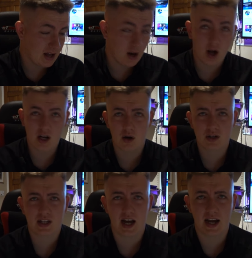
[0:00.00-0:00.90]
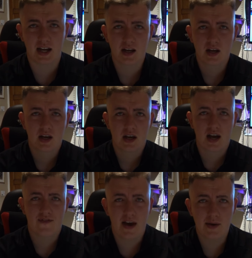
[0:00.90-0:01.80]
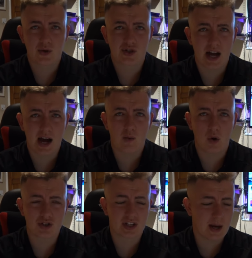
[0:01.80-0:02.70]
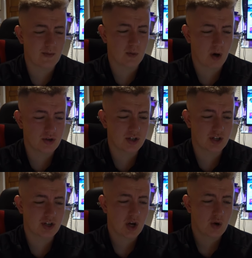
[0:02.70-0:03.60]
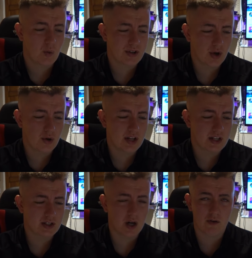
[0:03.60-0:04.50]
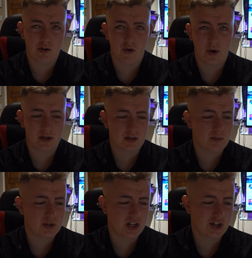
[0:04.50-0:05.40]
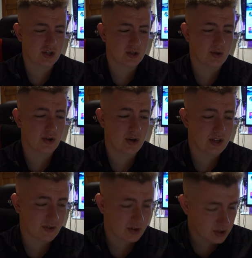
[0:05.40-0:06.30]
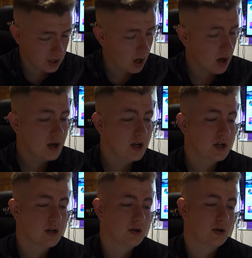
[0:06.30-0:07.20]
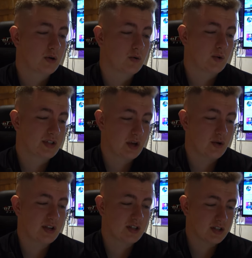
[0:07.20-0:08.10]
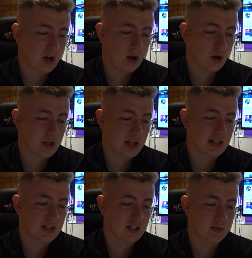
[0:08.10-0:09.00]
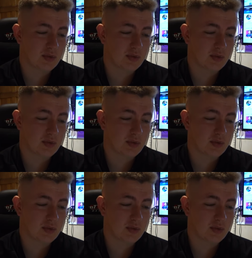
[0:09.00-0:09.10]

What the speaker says: Like I was saying, if Ipswich Town want to get promoted, we do need to start recruiting some positions. We do need to start looking into some